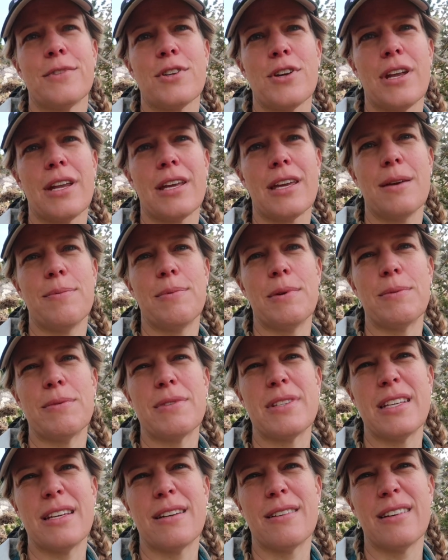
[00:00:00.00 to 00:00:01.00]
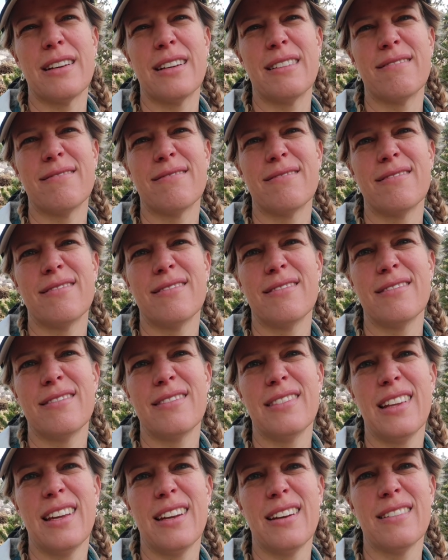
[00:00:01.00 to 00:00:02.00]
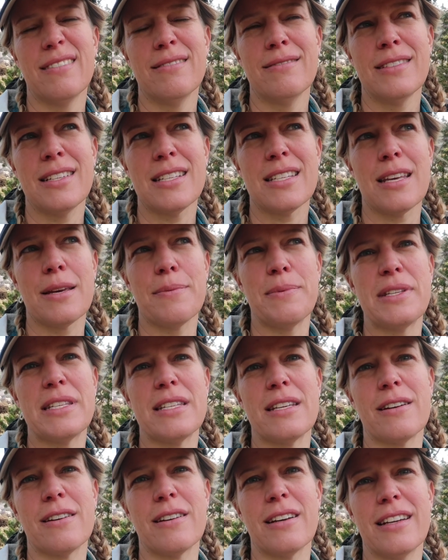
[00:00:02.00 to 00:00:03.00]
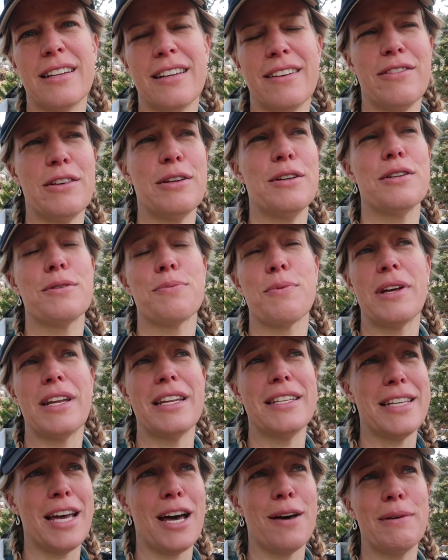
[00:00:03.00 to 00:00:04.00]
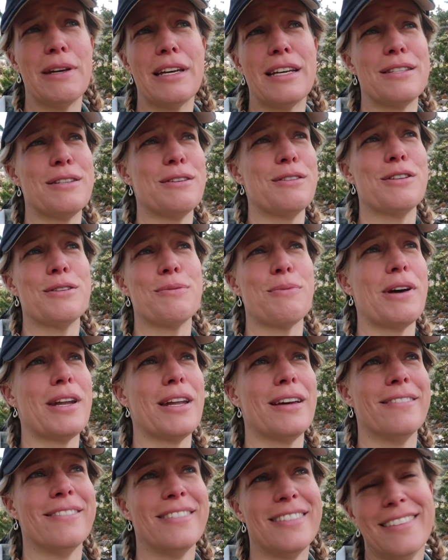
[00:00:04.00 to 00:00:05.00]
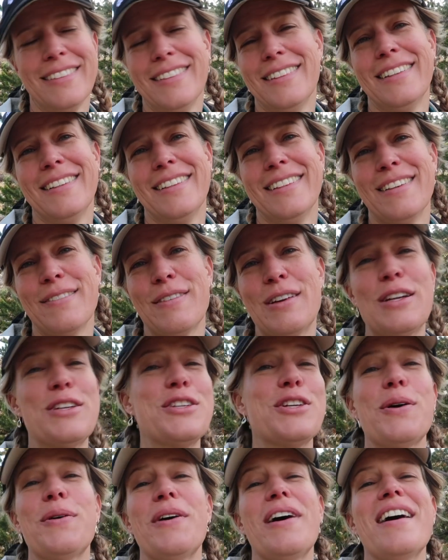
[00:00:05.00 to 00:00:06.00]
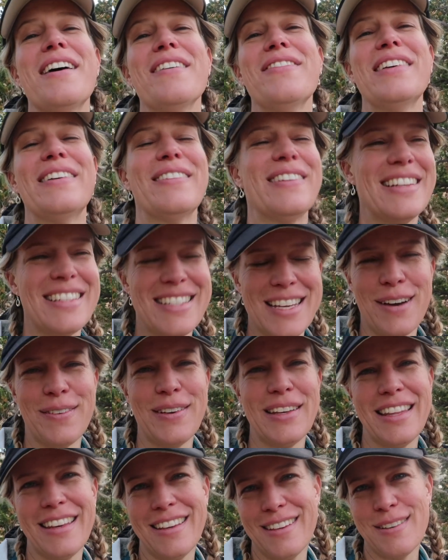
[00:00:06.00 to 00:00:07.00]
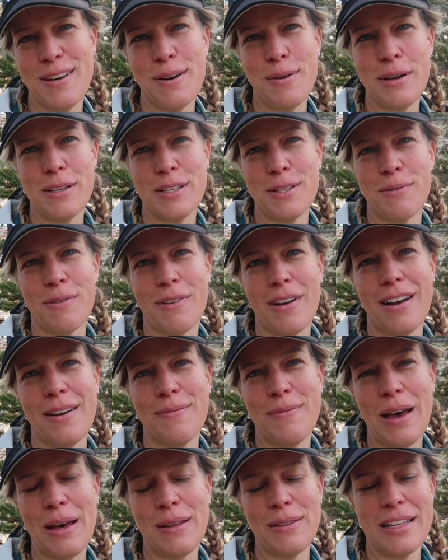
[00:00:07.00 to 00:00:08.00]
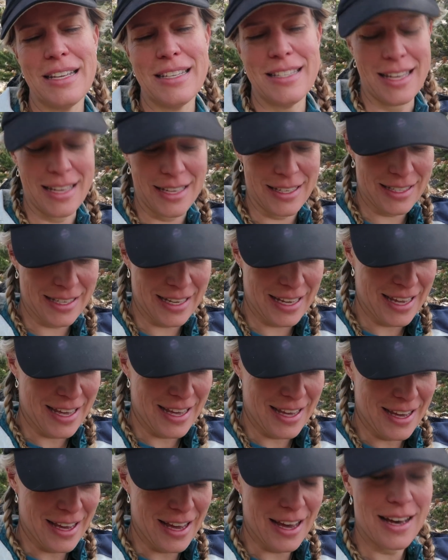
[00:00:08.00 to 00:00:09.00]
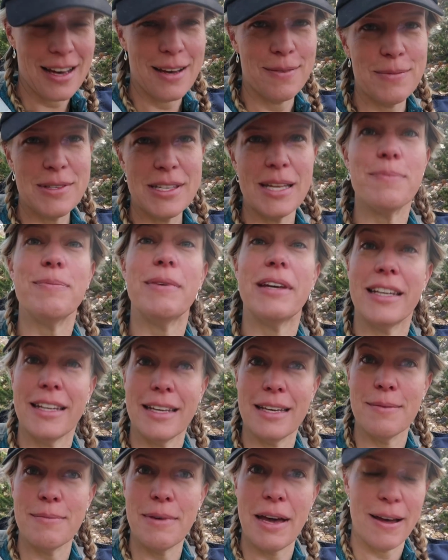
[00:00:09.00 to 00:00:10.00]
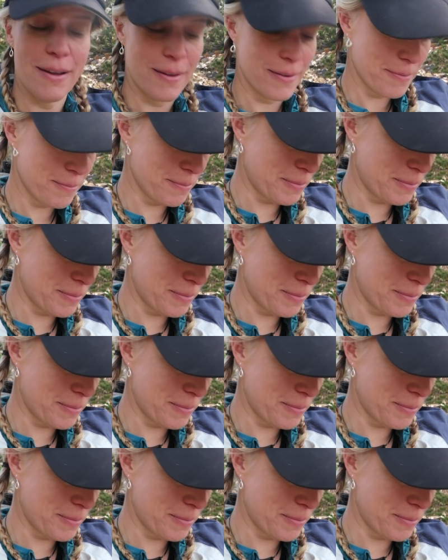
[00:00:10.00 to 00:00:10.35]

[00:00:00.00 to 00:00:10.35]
try to keep it secret. You know, just keep it secret. If you just want to tell me because you just want to you want to show off and you want to tell me that you know what uh, mountain this is, um, send me an email.